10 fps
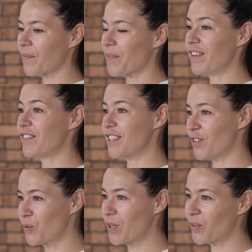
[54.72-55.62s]
Ivica
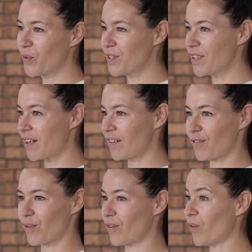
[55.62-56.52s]
Dukan, who is there
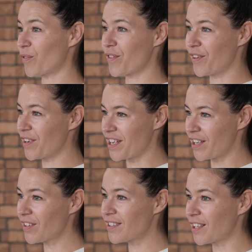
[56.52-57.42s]
for over 30
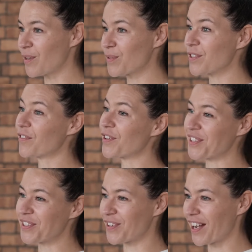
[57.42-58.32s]
years, and he was the
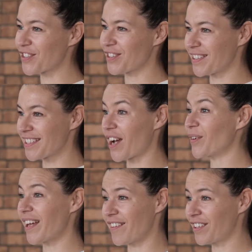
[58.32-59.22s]
first international
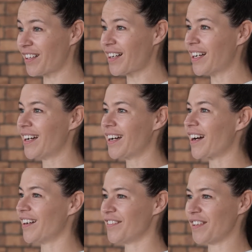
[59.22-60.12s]
scout ever,
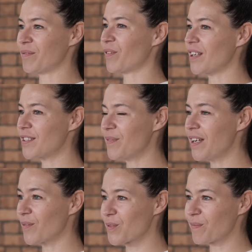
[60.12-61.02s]
kind of embraced me
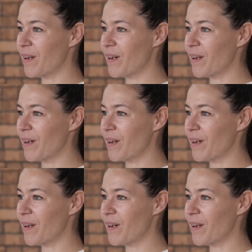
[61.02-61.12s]
and was my